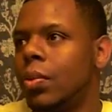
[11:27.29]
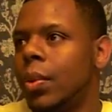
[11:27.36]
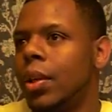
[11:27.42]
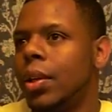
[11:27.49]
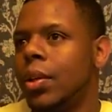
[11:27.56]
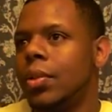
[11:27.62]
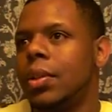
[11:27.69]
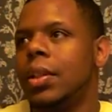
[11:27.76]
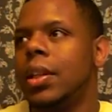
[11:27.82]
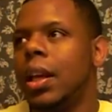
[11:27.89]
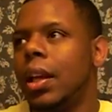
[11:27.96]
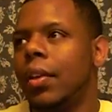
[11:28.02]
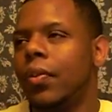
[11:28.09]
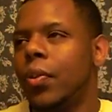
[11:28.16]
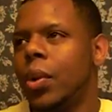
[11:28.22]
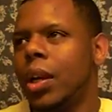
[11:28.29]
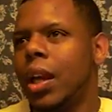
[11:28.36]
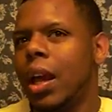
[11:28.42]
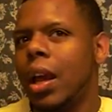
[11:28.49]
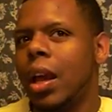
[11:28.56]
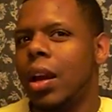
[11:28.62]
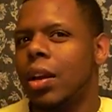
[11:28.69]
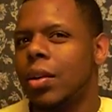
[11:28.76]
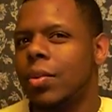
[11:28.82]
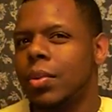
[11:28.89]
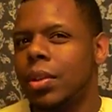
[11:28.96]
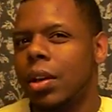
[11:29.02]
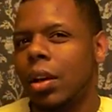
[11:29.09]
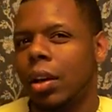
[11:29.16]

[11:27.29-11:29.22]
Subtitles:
Whitney Houston dead at 48, and I was like,